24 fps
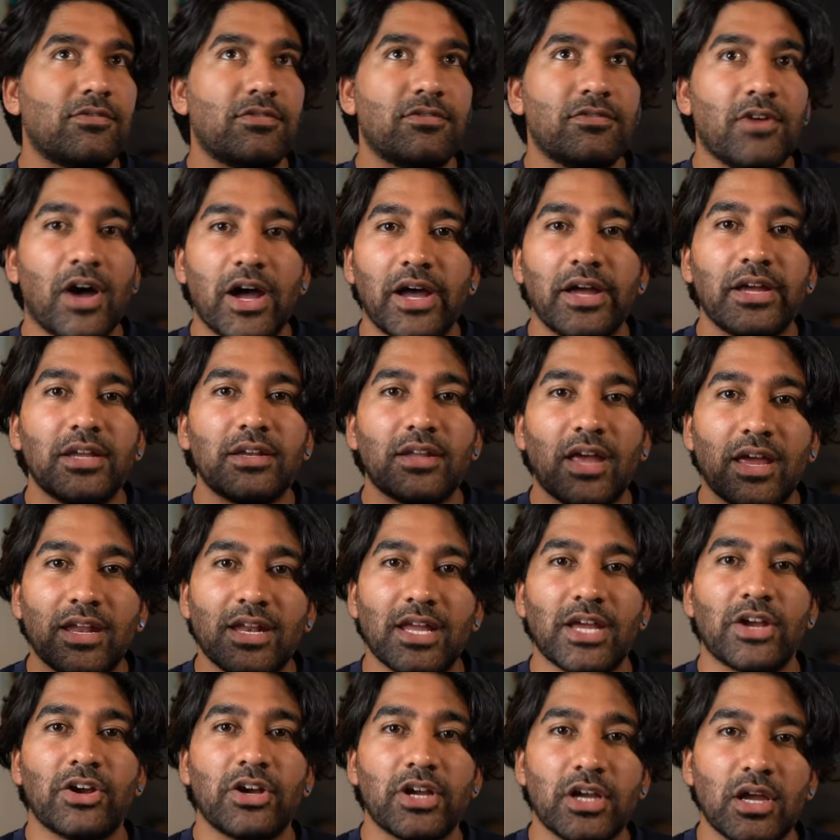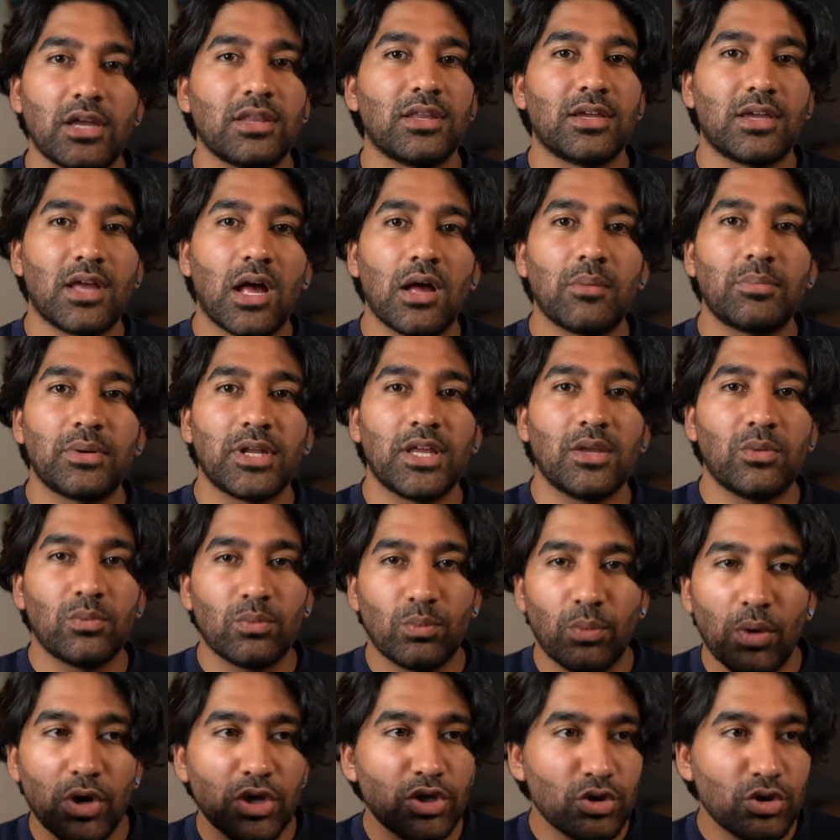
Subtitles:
find an area in the company where